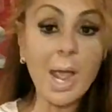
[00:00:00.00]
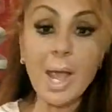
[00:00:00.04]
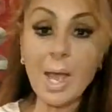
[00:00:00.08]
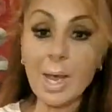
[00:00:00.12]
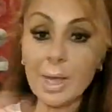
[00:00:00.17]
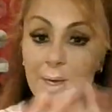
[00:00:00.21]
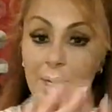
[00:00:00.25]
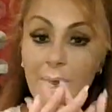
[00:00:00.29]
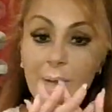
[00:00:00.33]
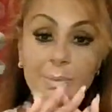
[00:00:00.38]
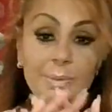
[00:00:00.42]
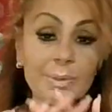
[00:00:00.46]

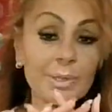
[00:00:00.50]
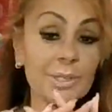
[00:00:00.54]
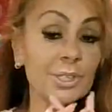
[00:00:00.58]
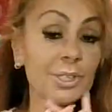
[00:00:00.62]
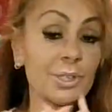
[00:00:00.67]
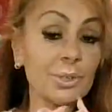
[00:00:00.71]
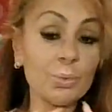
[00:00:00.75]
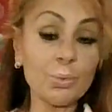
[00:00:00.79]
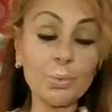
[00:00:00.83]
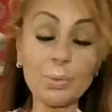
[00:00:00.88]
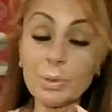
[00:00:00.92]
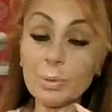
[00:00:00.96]
and I'm
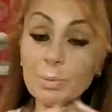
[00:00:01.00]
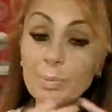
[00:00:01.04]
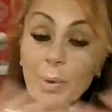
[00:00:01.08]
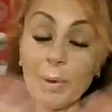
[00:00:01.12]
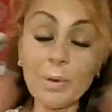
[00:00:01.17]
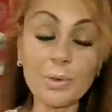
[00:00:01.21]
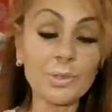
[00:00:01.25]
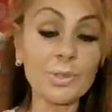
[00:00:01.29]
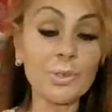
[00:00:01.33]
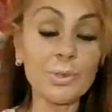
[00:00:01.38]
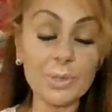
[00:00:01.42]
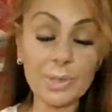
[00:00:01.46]
just we're
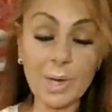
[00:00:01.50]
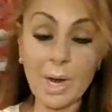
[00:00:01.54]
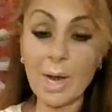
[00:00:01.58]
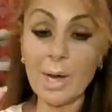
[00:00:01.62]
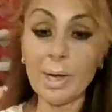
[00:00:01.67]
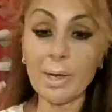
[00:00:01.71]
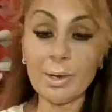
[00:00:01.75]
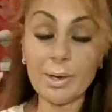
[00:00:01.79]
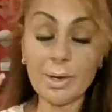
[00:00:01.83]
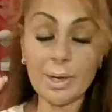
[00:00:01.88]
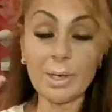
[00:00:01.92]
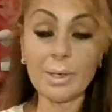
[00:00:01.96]
both too
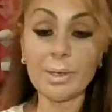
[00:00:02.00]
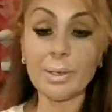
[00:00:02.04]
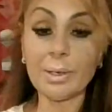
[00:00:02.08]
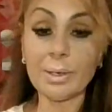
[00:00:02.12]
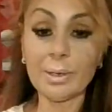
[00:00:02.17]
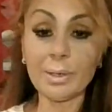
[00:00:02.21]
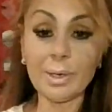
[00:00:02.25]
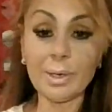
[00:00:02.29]
tired, and